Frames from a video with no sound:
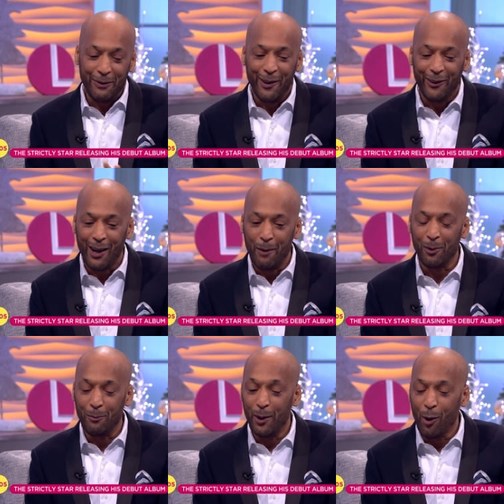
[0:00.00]
Different
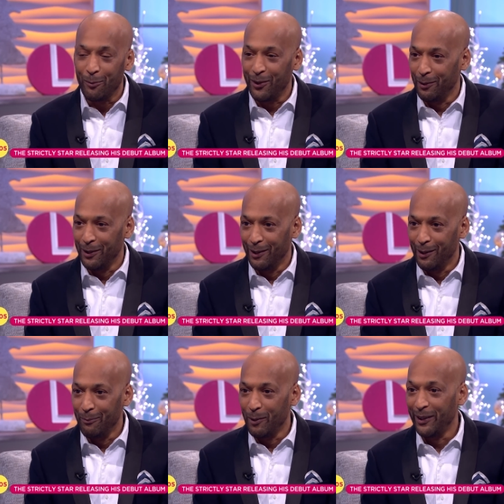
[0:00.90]
times when we're not doing,
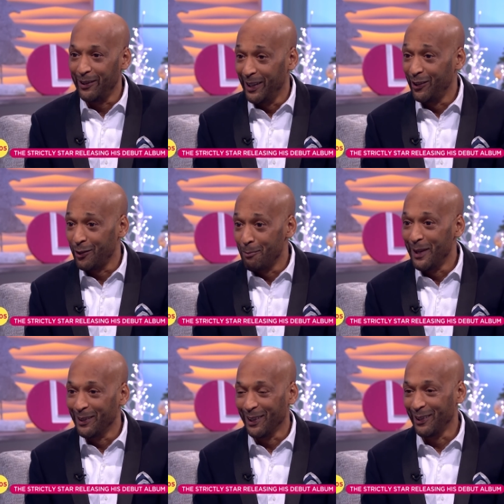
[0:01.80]
when it's an
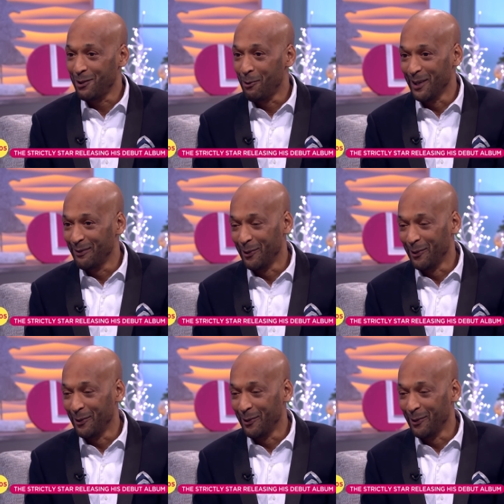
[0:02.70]
instrumental, it's quite funny.